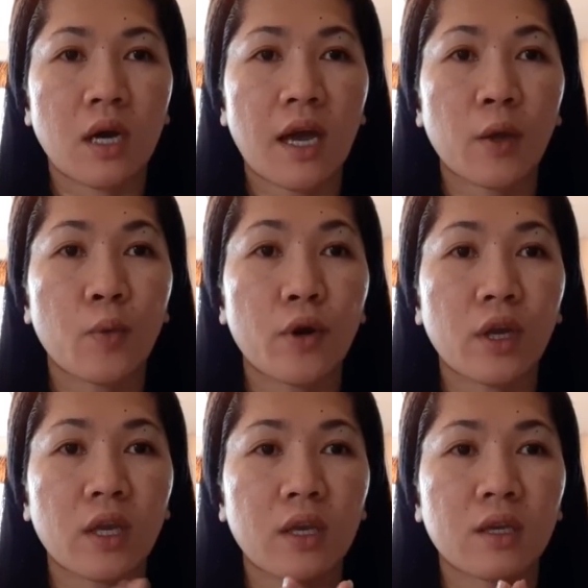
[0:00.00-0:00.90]
I
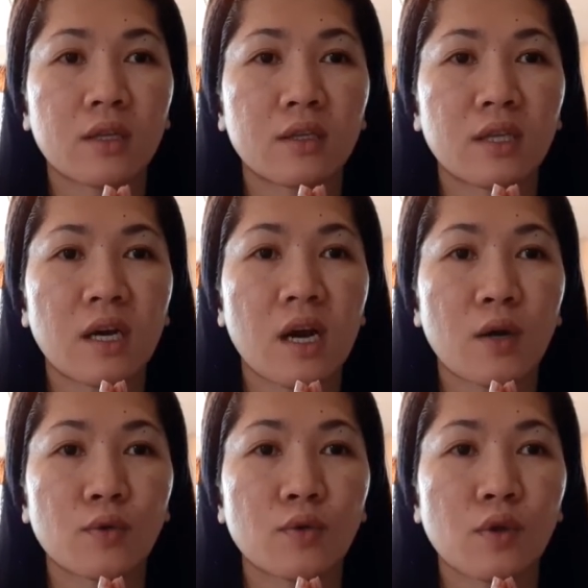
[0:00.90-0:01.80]
work in the
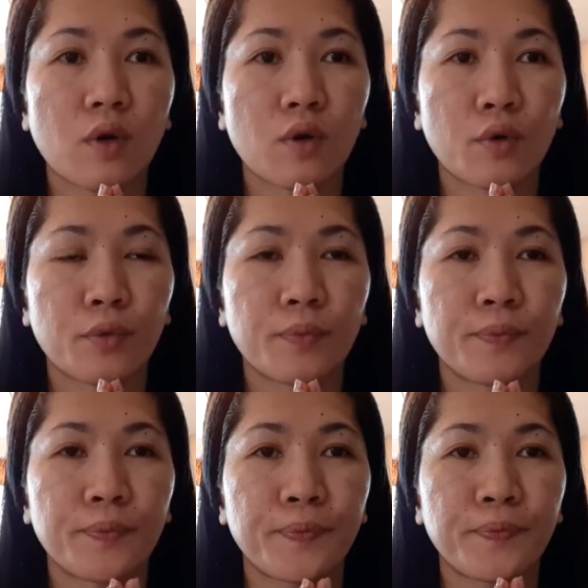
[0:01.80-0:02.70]
house of
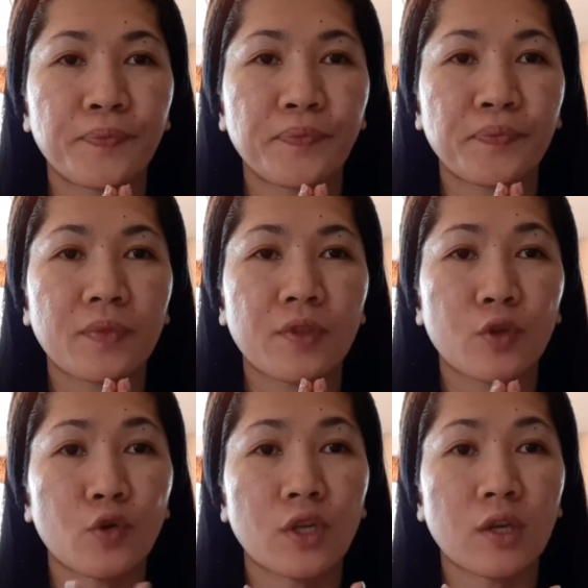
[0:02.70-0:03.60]

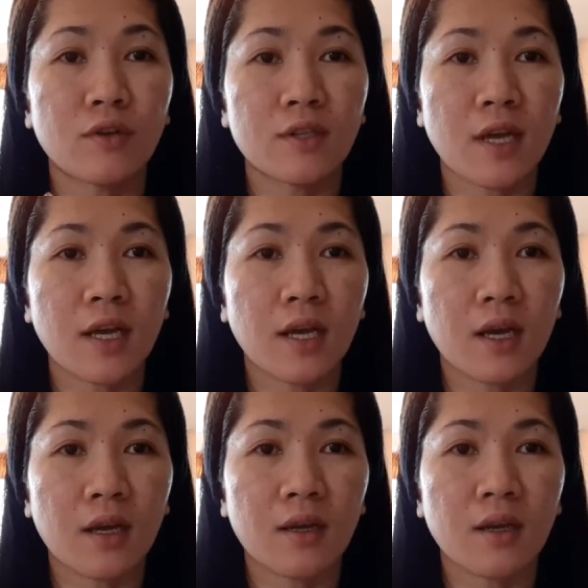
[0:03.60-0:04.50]
Tony
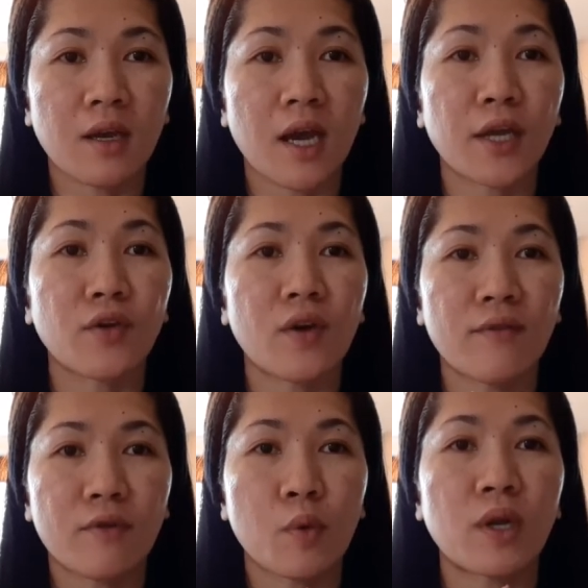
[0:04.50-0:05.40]
Gonzaga. I know
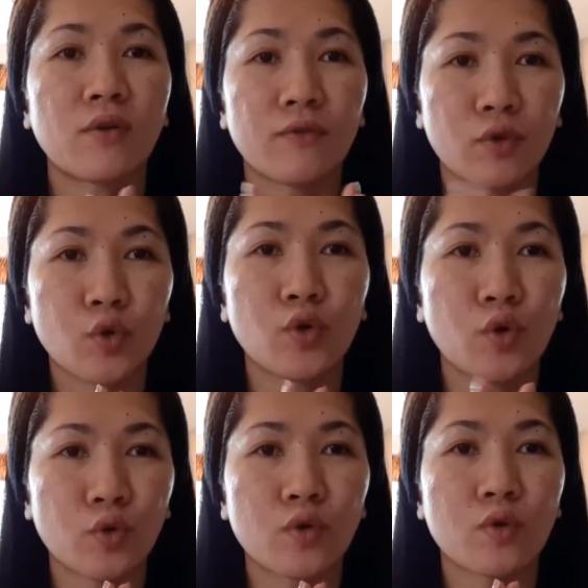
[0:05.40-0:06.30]
every one of you
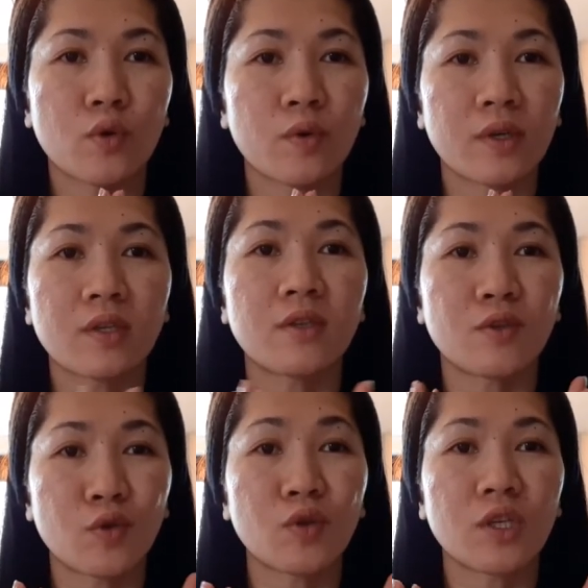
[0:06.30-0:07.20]
knows who is
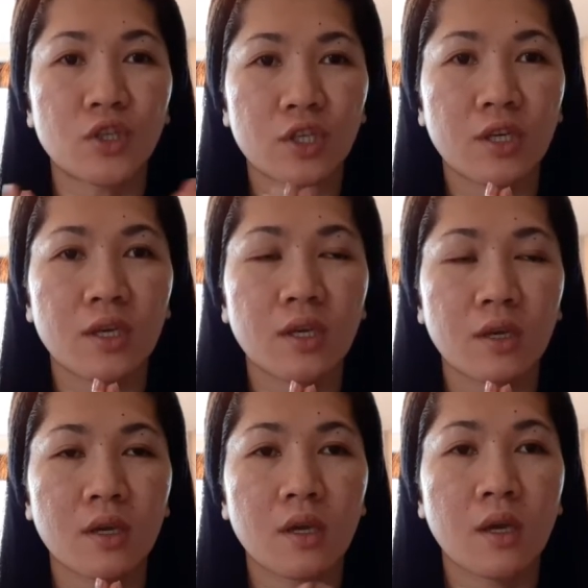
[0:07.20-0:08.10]
Tony G.
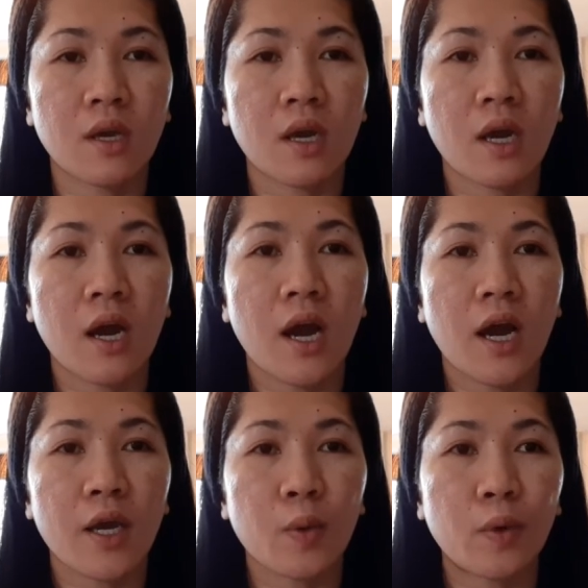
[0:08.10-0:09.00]

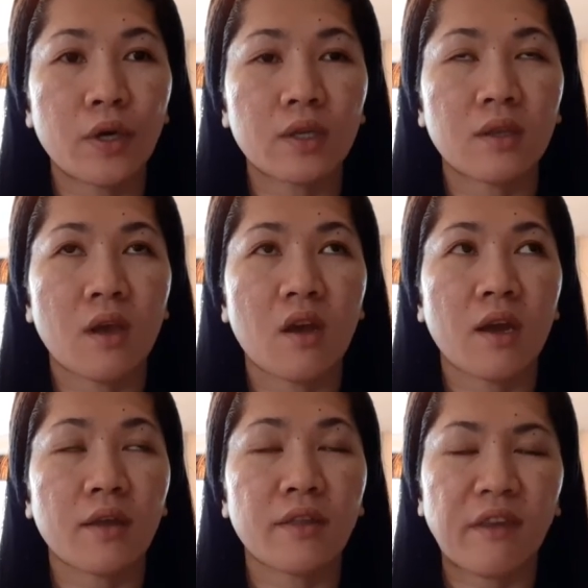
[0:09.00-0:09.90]
I worked there,
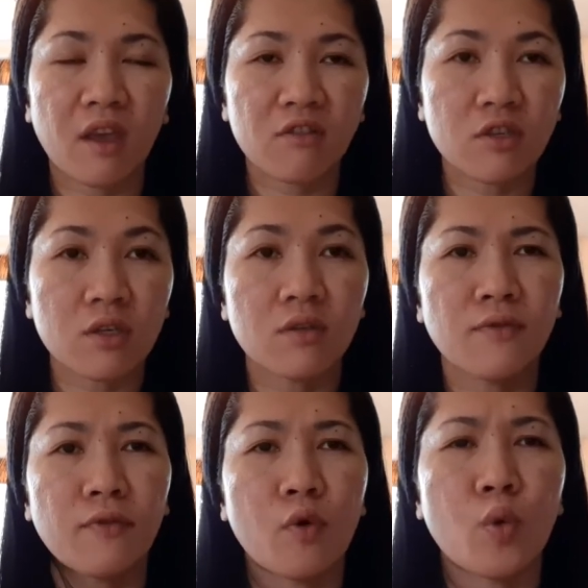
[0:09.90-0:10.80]
I think, just
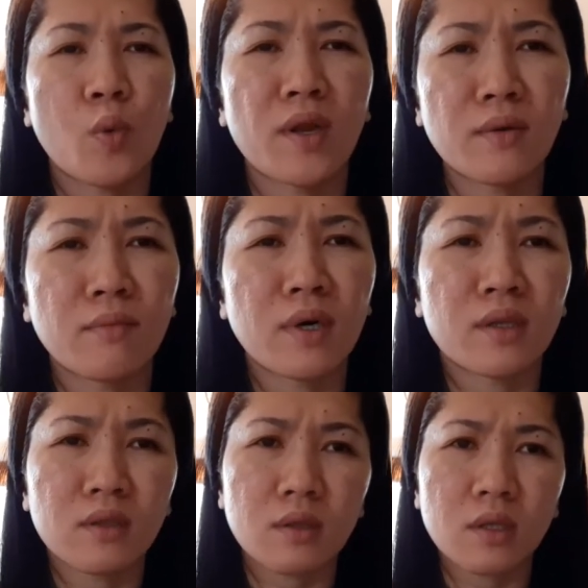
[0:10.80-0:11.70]
for 1
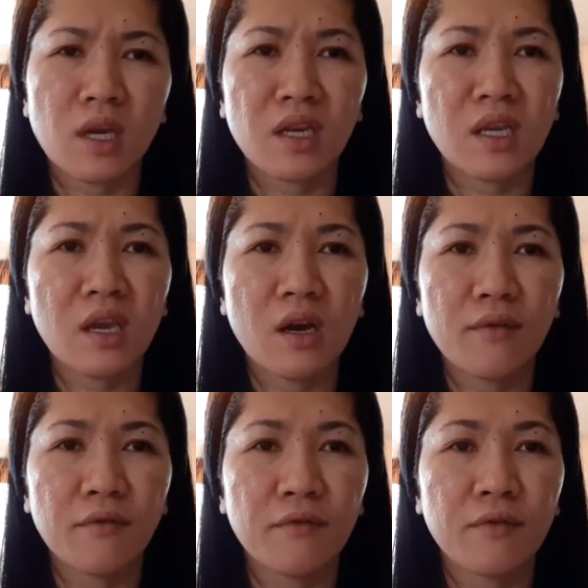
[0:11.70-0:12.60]
month and a
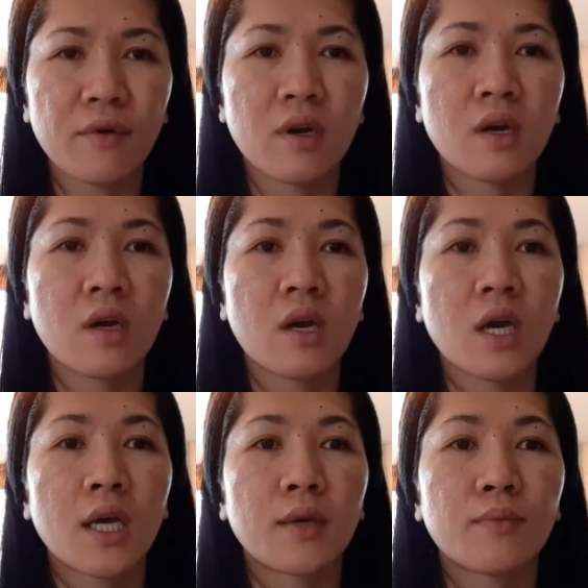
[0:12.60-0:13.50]
half,
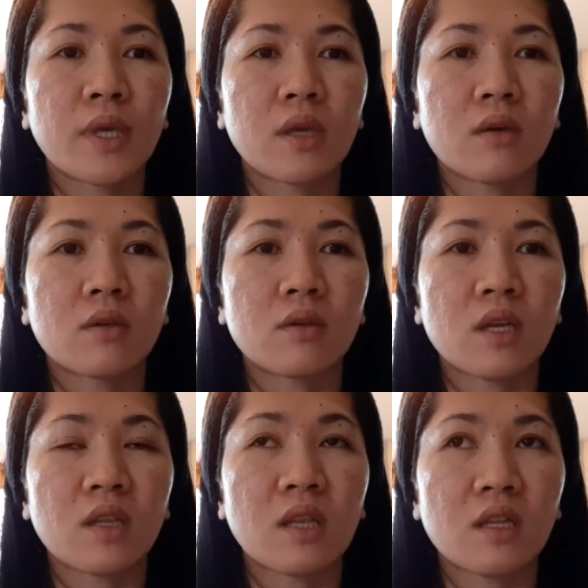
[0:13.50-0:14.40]
because
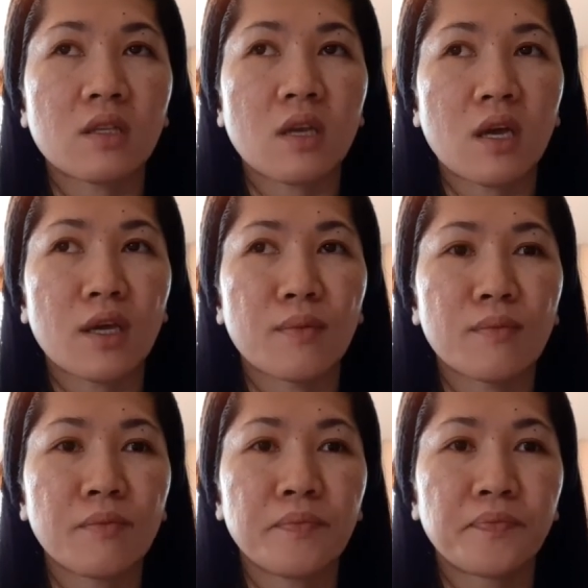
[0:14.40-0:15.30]
at that time